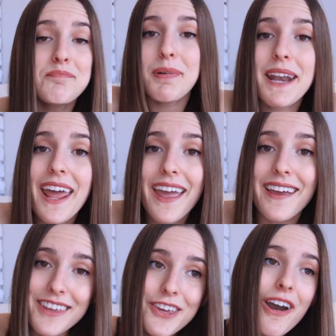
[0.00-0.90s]
But hey,
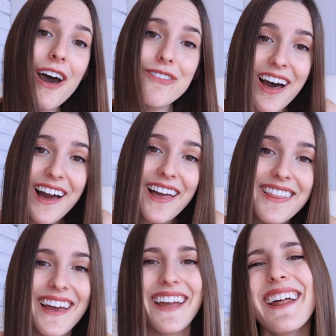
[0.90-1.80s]
you have a
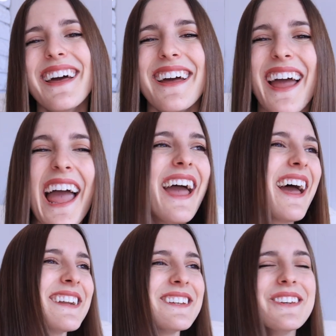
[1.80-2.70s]
highlight
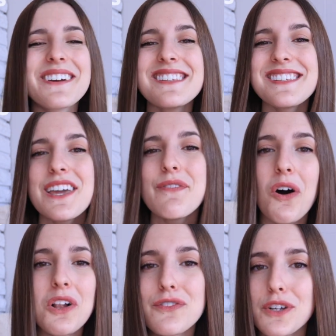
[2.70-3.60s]
and you can save
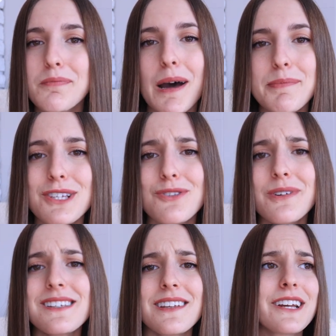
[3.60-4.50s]
all of your puppy
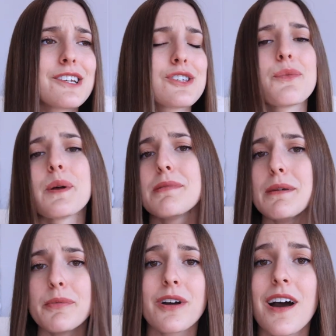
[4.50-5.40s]
stories in there so that when
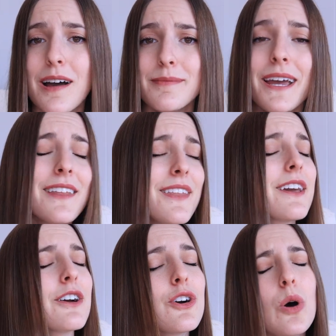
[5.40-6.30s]
people come, they
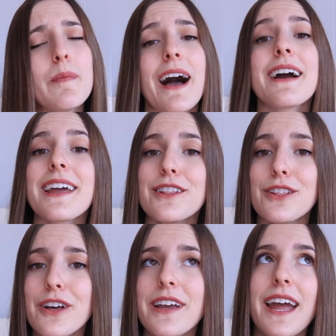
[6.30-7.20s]
can go back
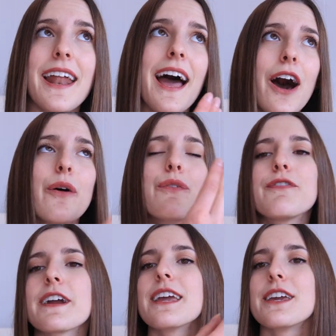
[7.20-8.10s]
and look at how
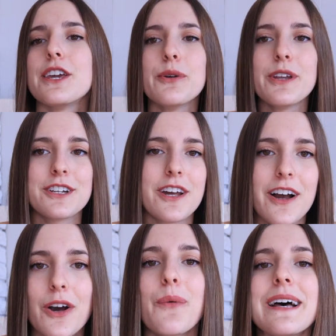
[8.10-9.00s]
freaking cute your
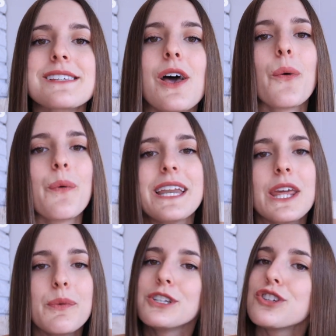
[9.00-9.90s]
doggo was when
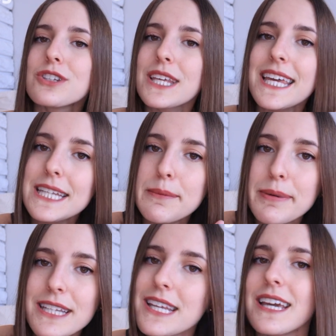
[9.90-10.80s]
he was just itty
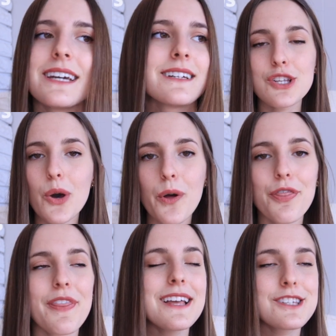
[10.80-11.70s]
bitty. So
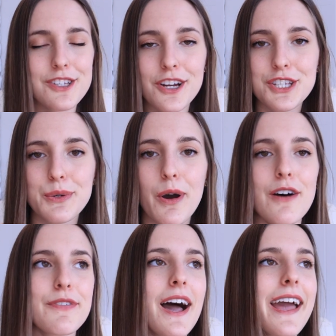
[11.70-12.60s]
that starts you
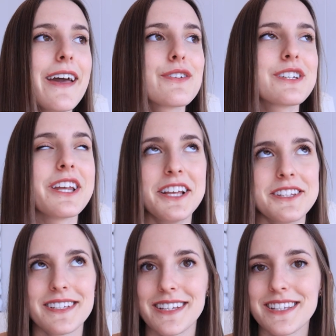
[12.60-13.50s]
off. I have tons
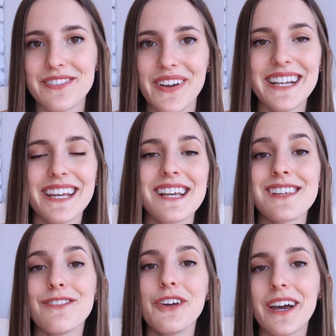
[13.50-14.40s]
and tons of ideas.
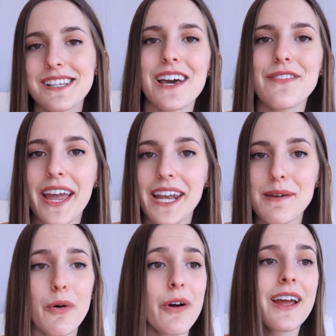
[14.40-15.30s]
If you guys have any
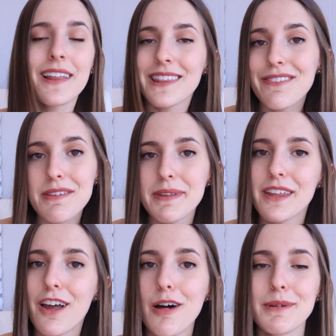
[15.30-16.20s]
more, leave them in the
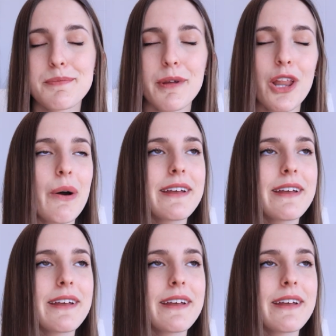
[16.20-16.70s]
comments below.